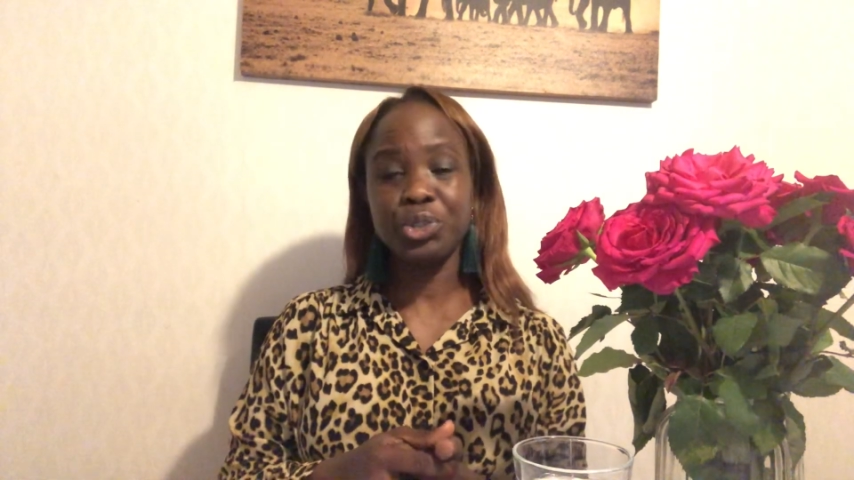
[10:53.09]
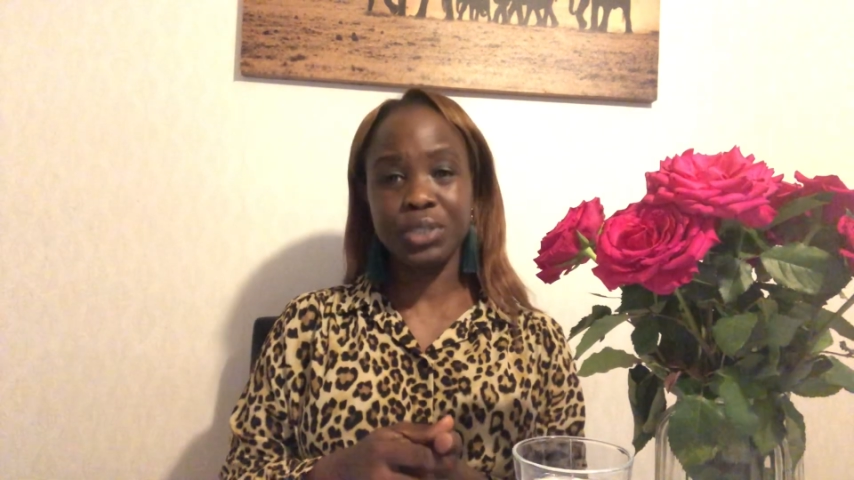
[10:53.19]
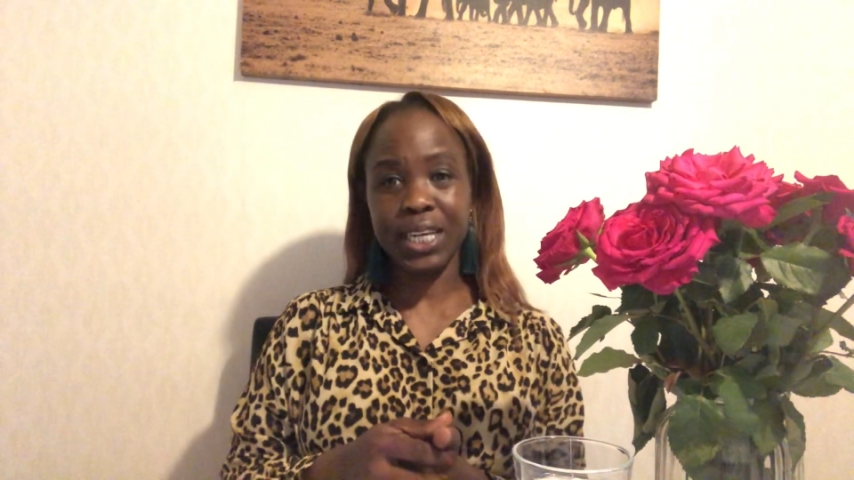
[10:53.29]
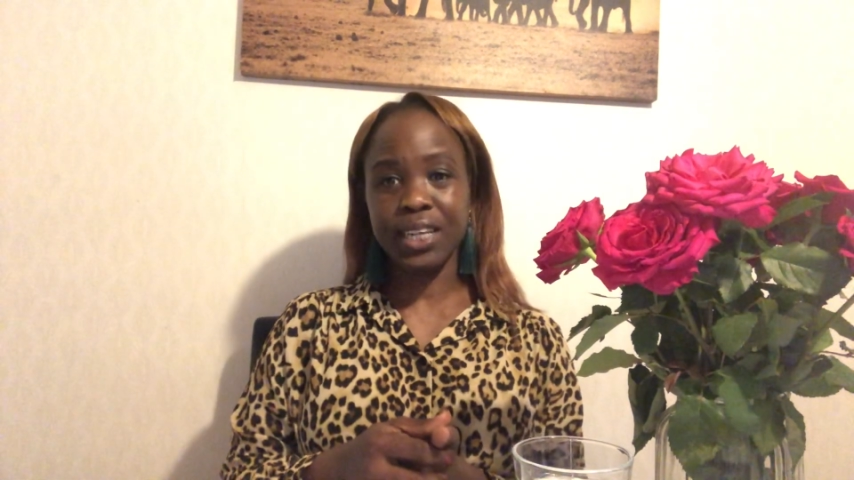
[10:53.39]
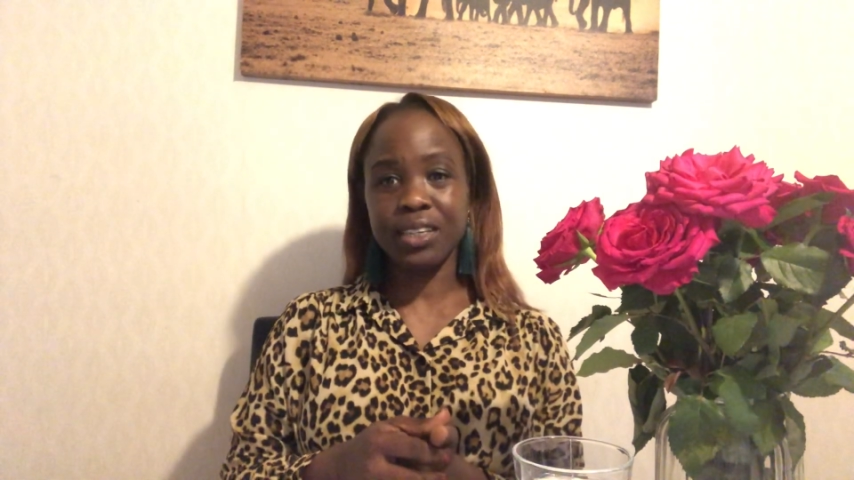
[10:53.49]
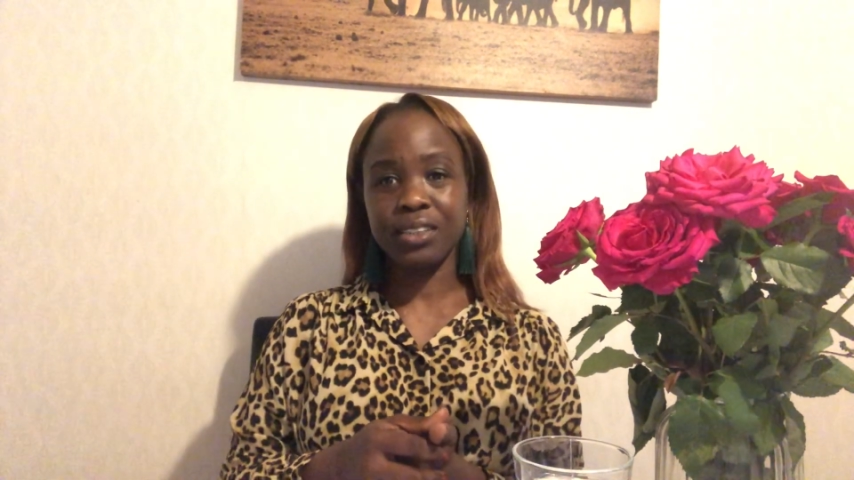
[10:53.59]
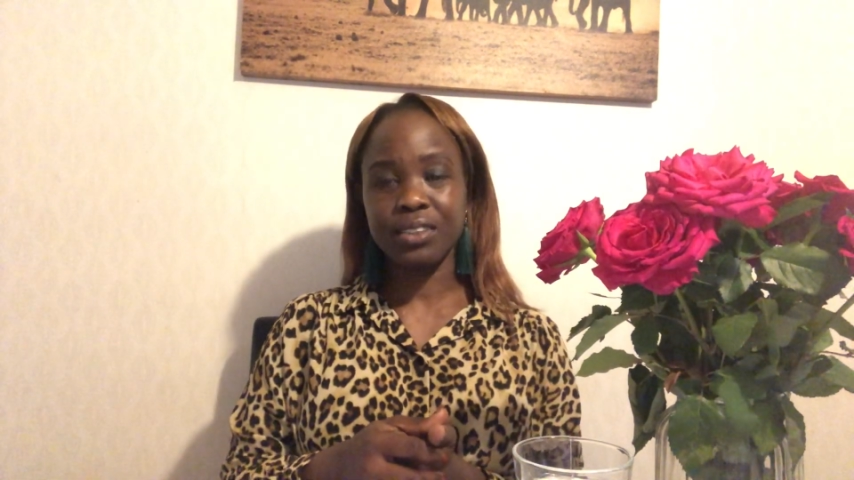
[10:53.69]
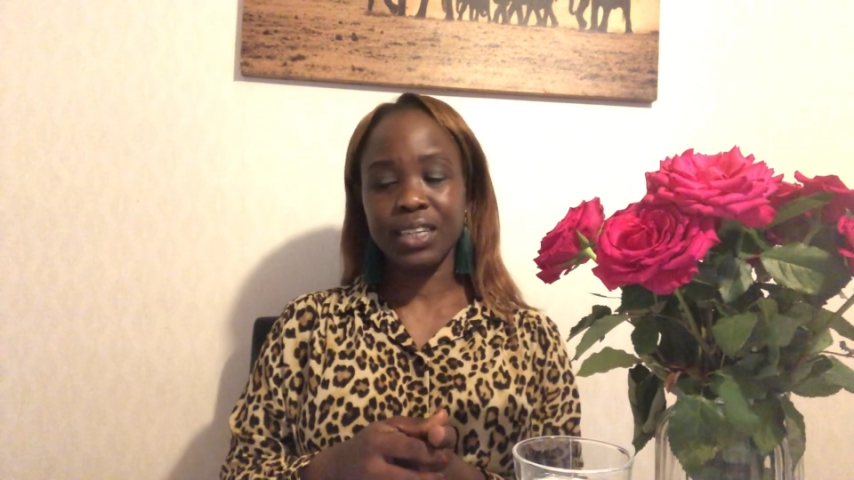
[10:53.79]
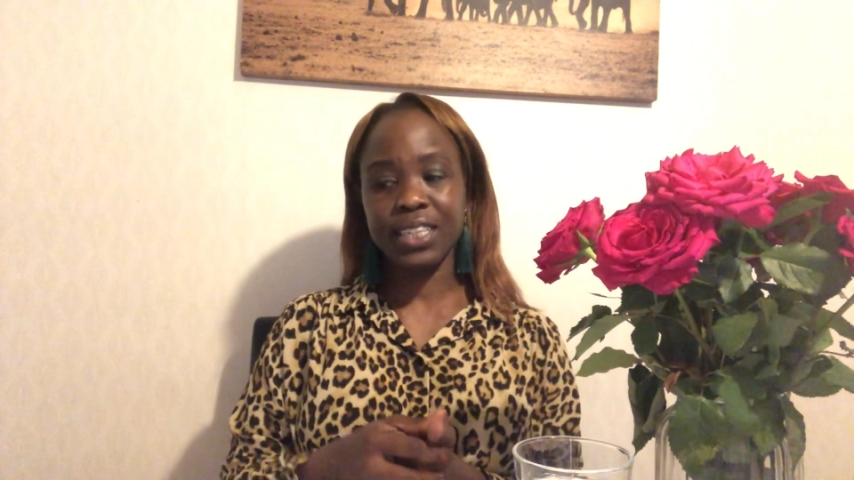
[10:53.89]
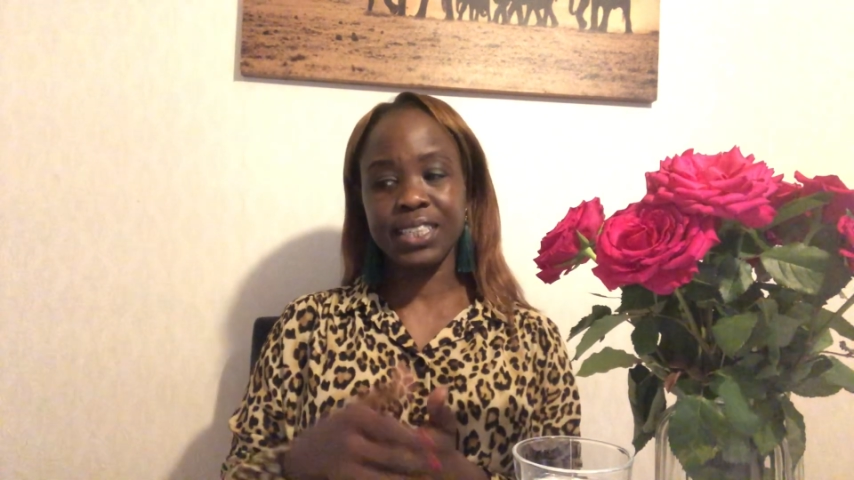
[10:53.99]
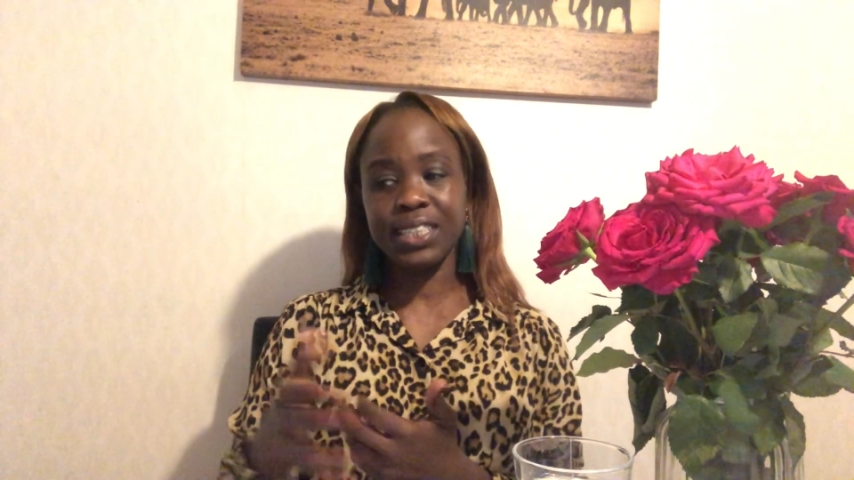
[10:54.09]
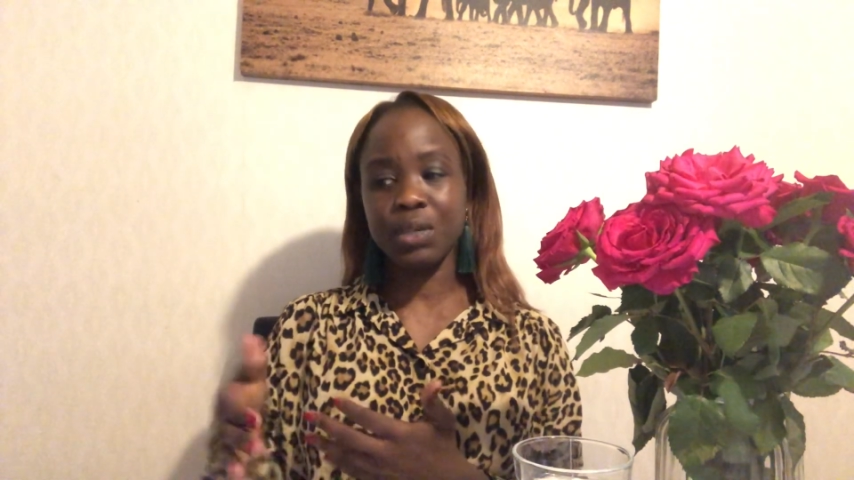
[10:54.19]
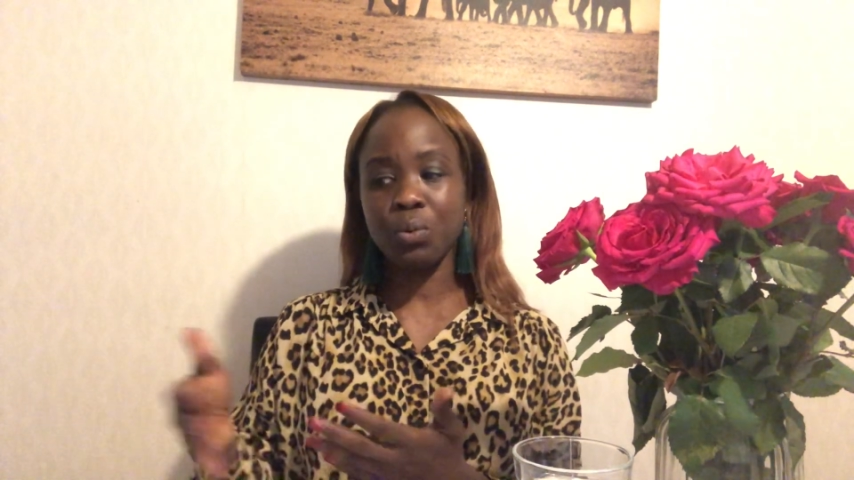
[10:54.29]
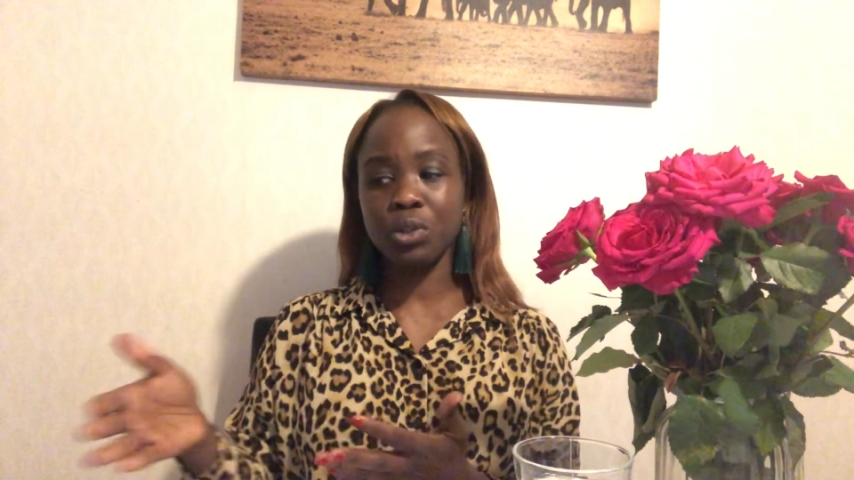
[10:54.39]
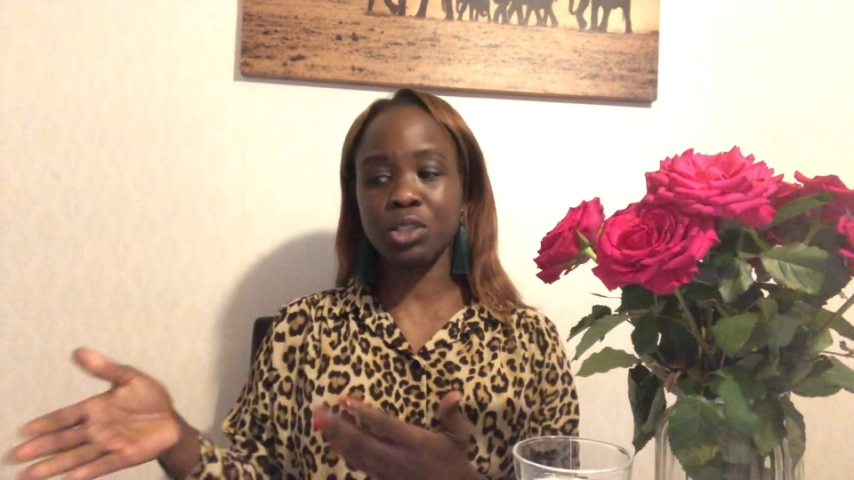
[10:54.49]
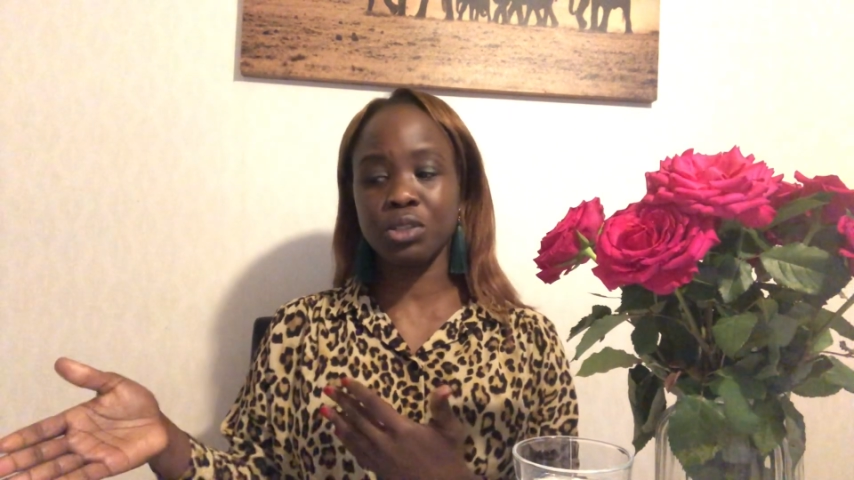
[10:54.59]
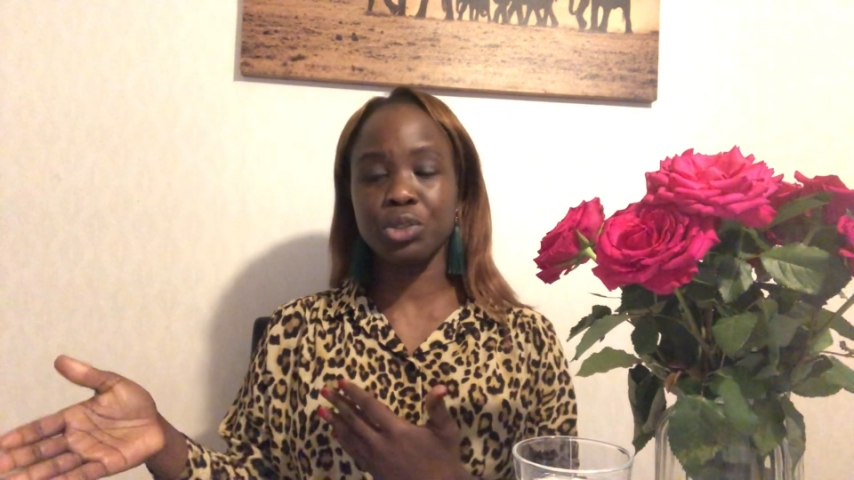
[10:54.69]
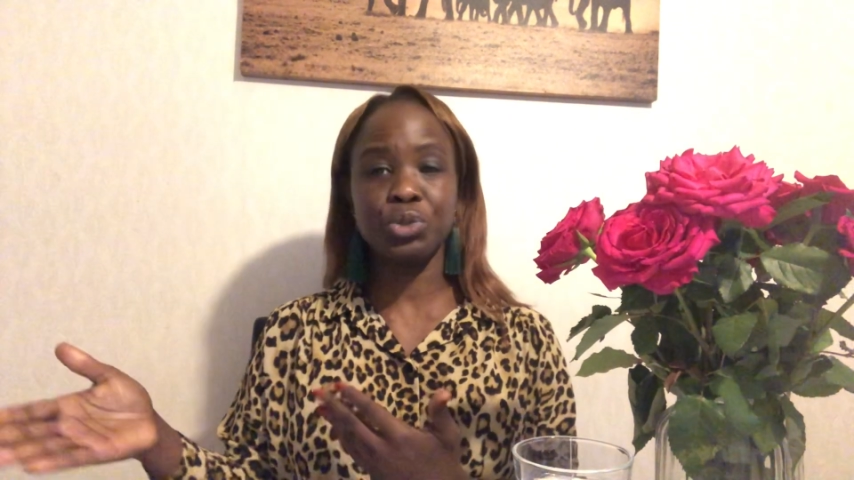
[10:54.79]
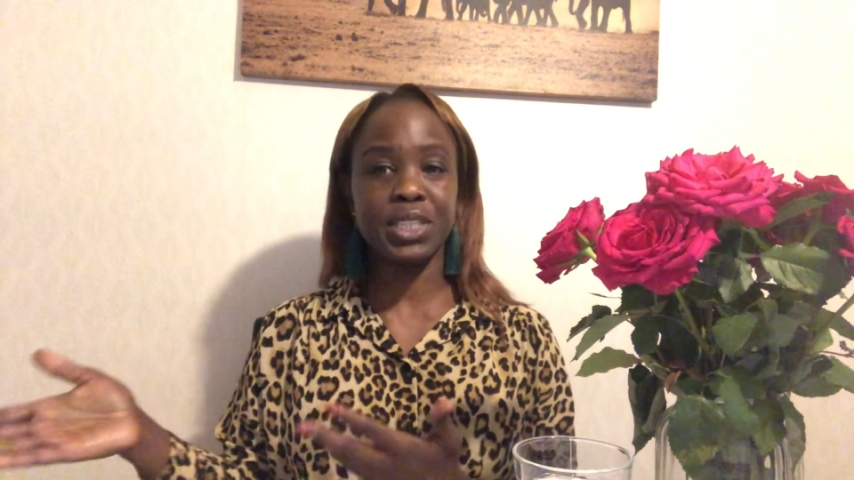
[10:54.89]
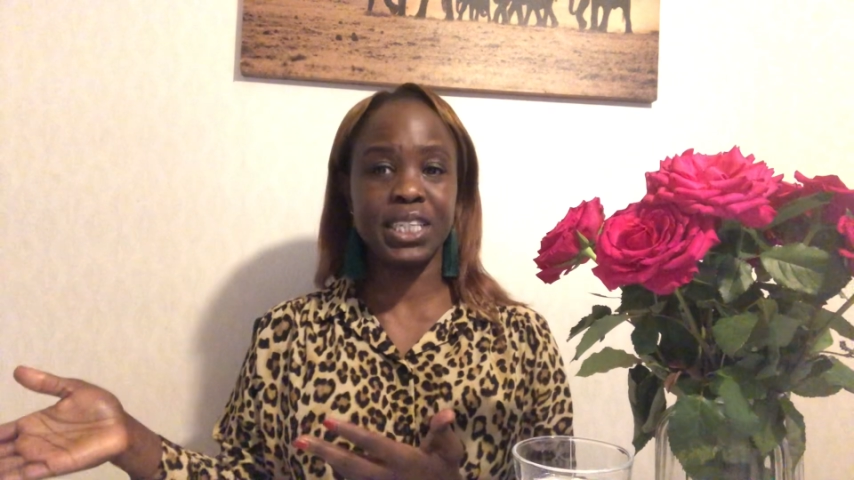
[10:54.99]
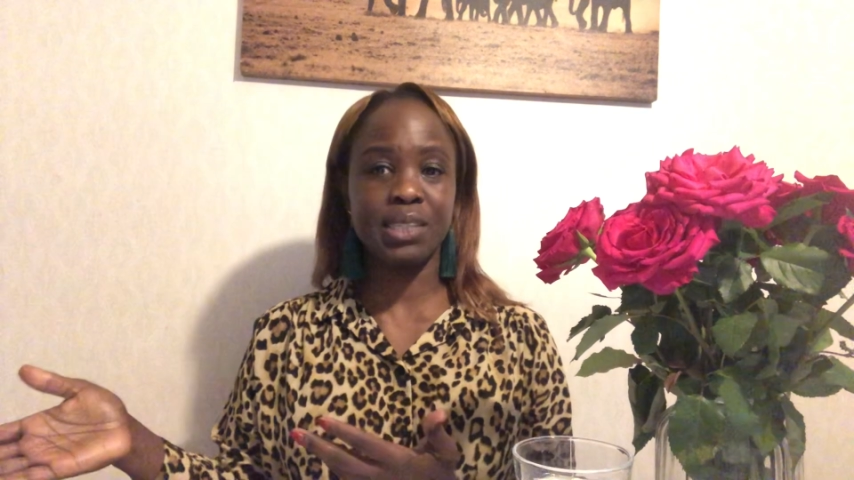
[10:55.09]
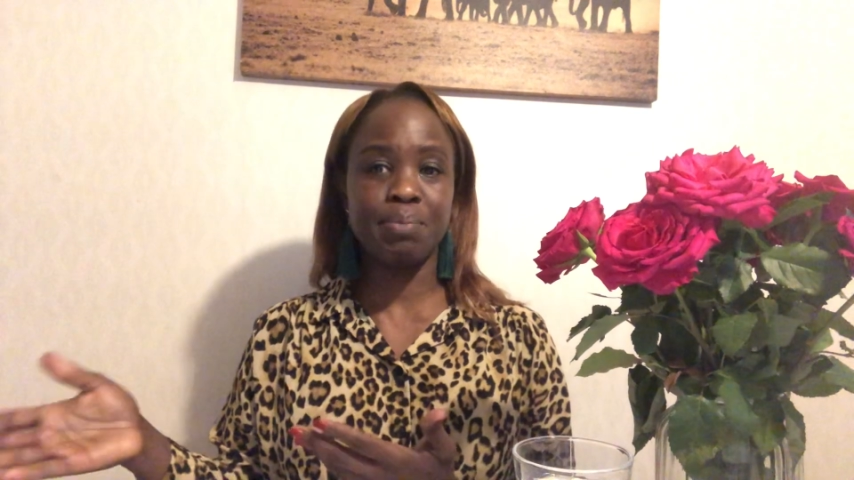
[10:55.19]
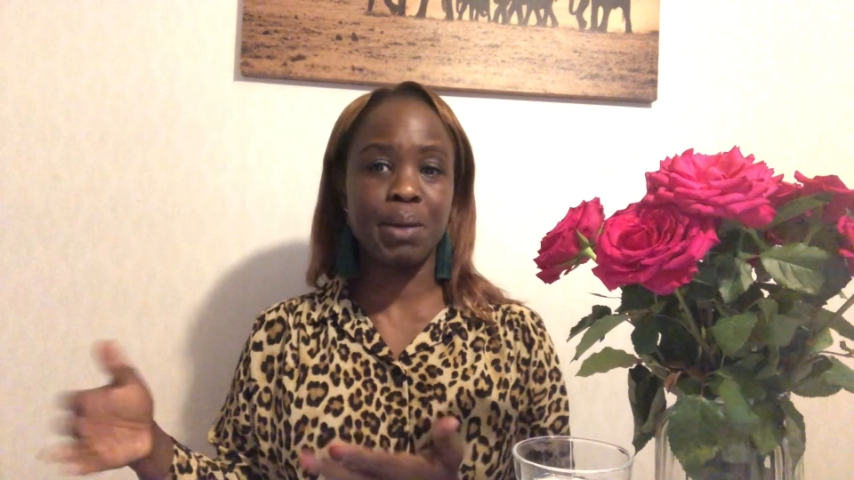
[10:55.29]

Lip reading: take, and see what you need.